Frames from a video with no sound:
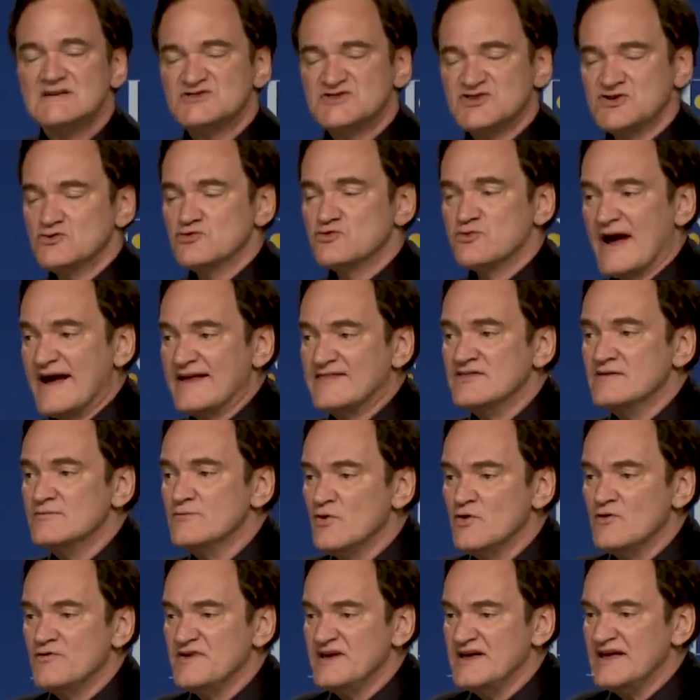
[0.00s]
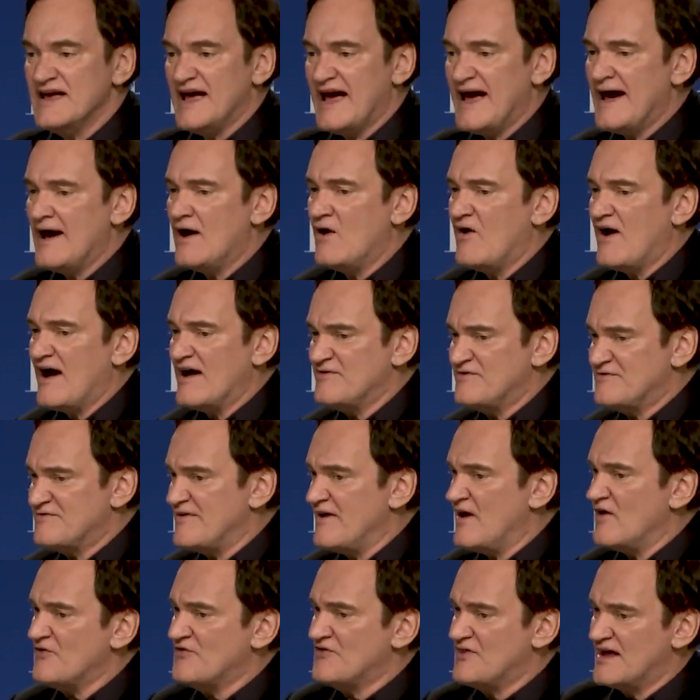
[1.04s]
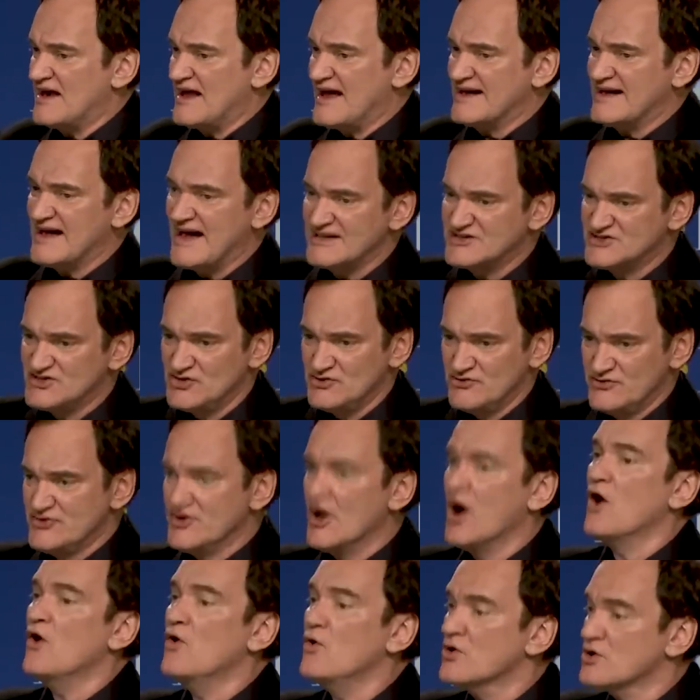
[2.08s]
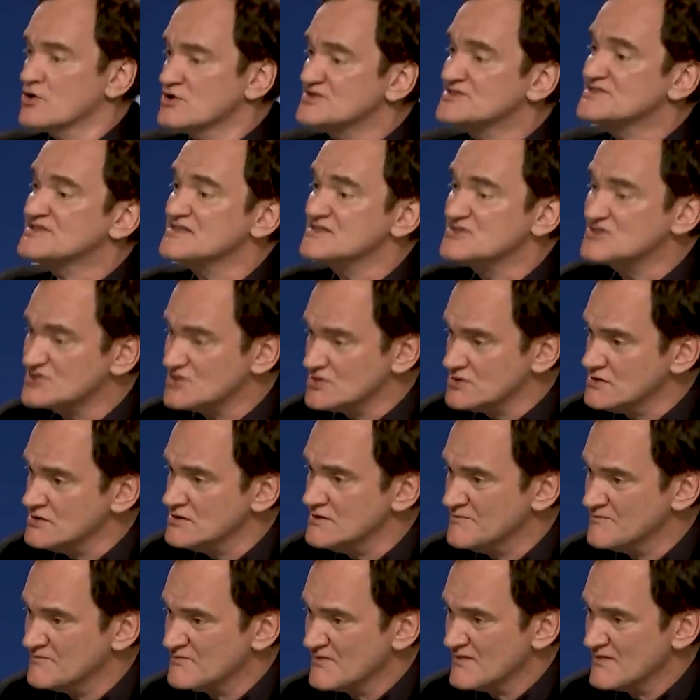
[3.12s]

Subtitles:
to write the movie, how I felt that I got to know her sister,